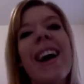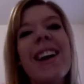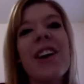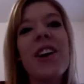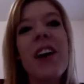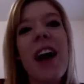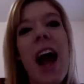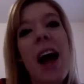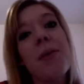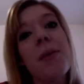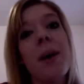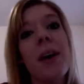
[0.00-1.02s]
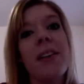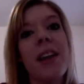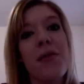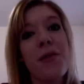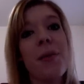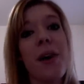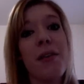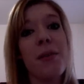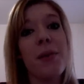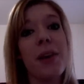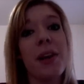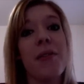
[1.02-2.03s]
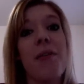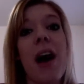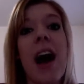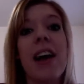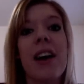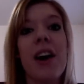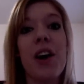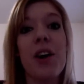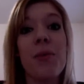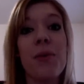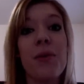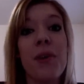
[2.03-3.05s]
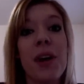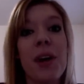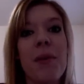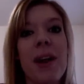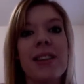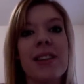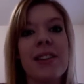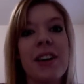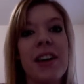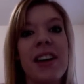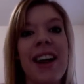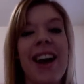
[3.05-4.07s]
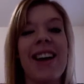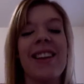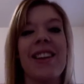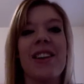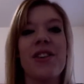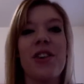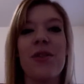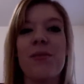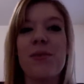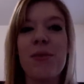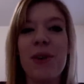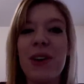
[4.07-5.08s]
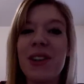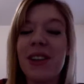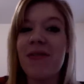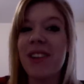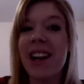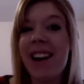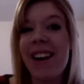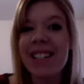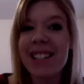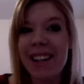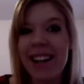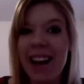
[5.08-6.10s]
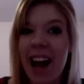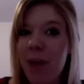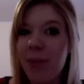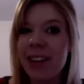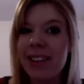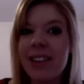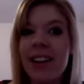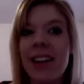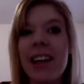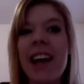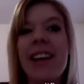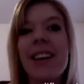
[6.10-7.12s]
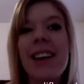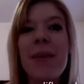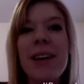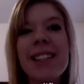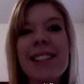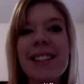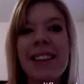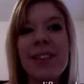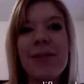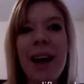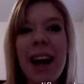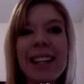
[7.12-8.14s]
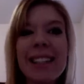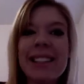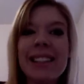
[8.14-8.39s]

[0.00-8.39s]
Laura, happy birthday from everybody at Bragg. I hope you're feeling better soon and that Tom's bought you something nicer than the cat. Okay, get better soon. Bye.